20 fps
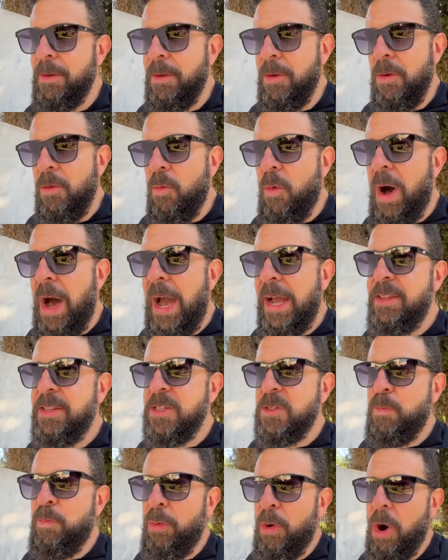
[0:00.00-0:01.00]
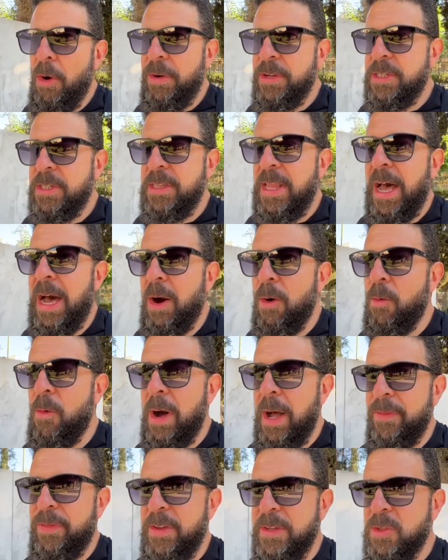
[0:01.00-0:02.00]
Why does Boris not
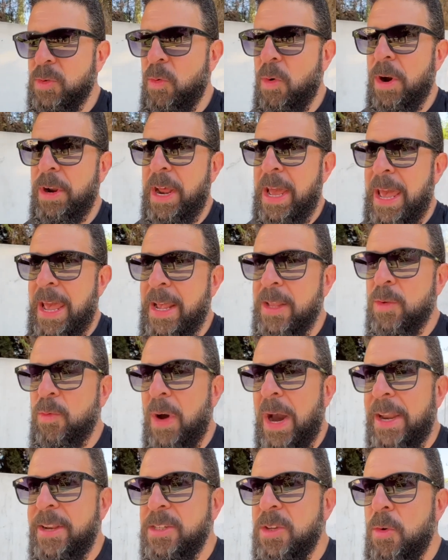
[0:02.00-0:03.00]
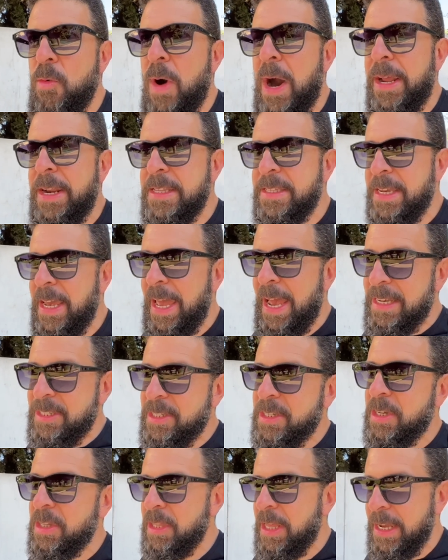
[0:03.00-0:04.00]
want this war to end? Why does he want it to
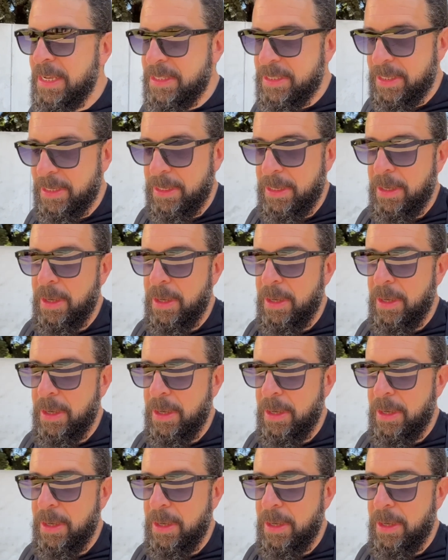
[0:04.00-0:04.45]
escalate?